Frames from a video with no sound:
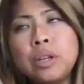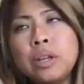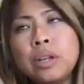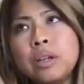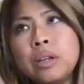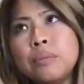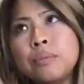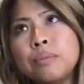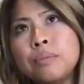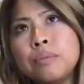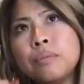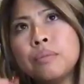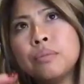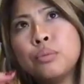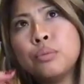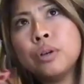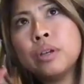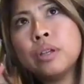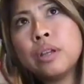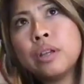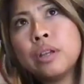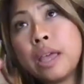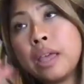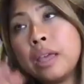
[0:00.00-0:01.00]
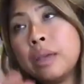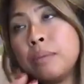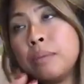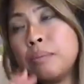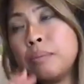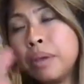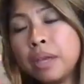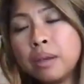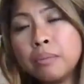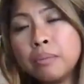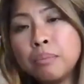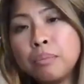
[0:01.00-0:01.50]
a
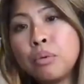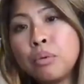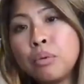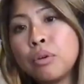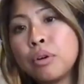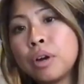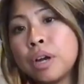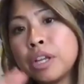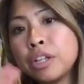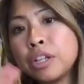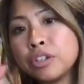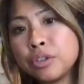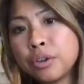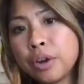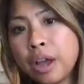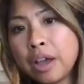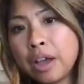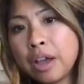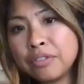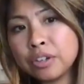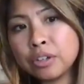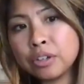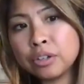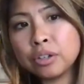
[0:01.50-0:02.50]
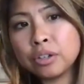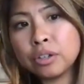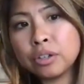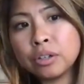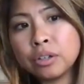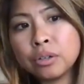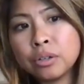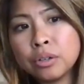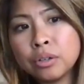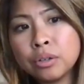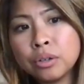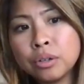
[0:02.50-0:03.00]
pimp or a
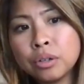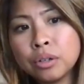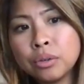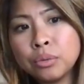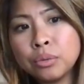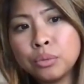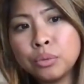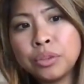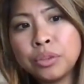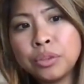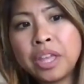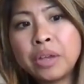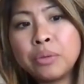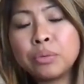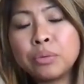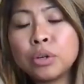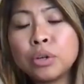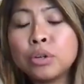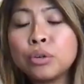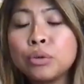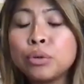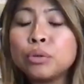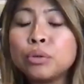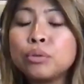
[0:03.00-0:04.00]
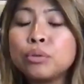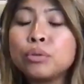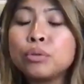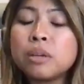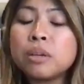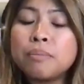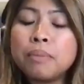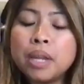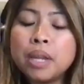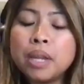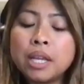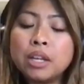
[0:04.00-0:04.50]
trafficker, would they recruit
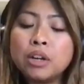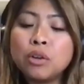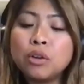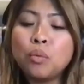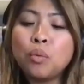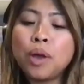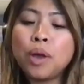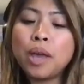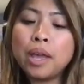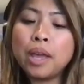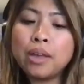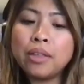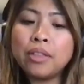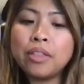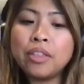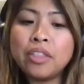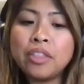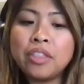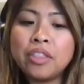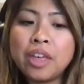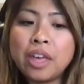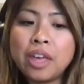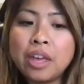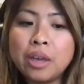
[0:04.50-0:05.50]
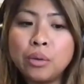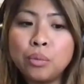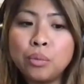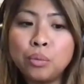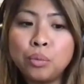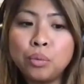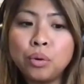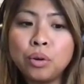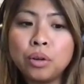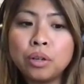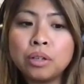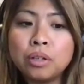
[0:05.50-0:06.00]
somebody in a way that they
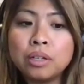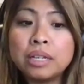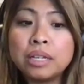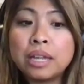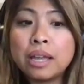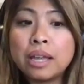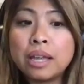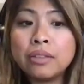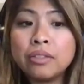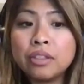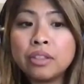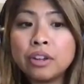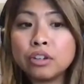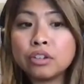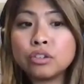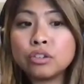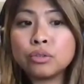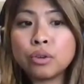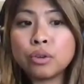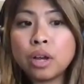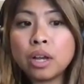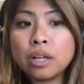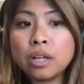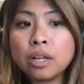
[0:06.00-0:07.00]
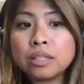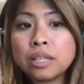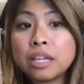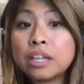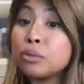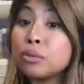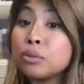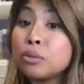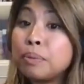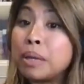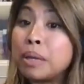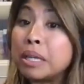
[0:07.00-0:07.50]
would gain their trust, like
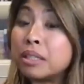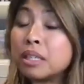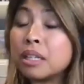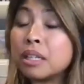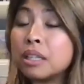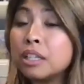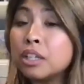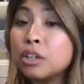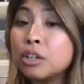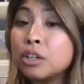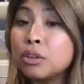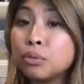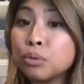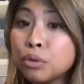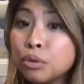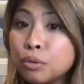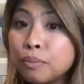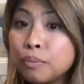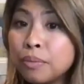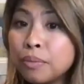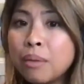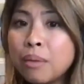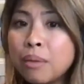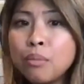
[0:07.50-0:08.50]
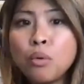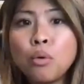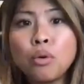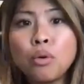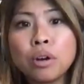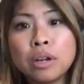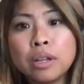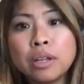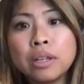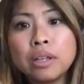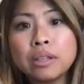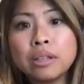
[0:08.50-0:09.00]
basically groom them,
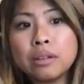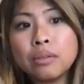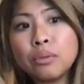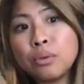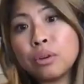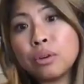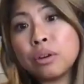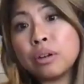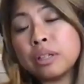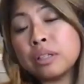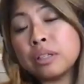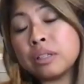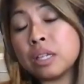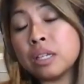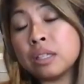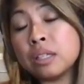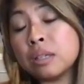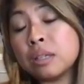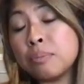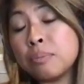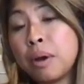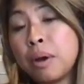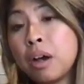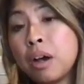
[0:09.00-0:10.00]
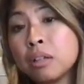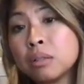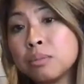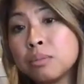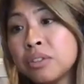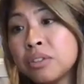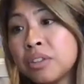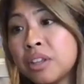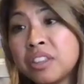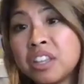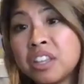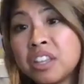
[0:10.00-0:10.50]
is it
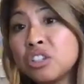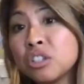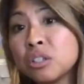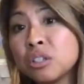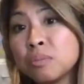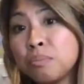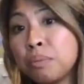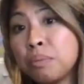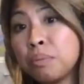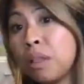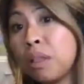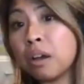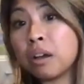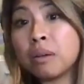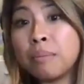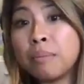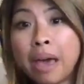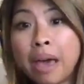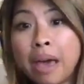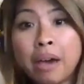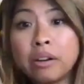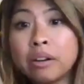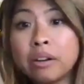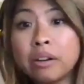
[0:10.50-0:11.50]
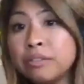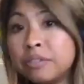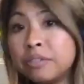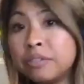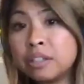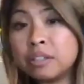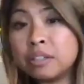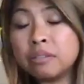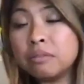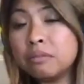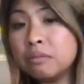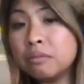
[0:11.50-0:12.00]
possible that they just pluck them out of,
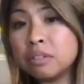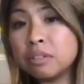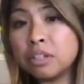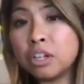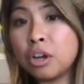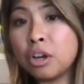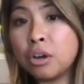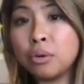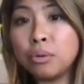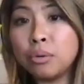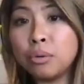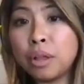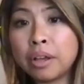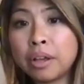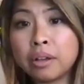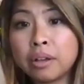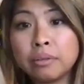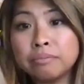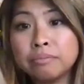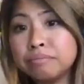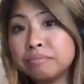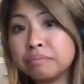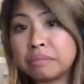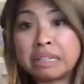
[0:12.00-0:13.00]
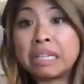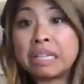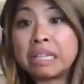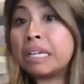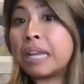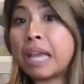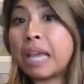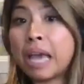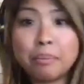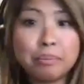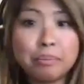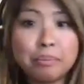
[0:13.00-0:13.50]
you know, like
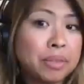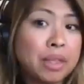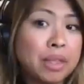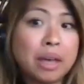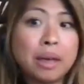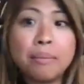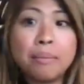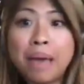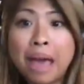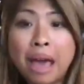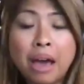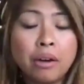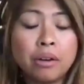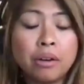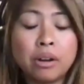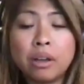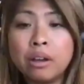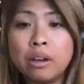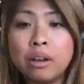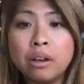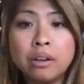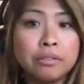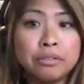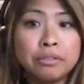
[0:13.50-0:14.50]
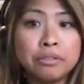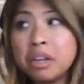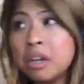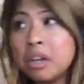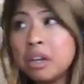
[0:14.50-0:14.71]
kidnap them out of,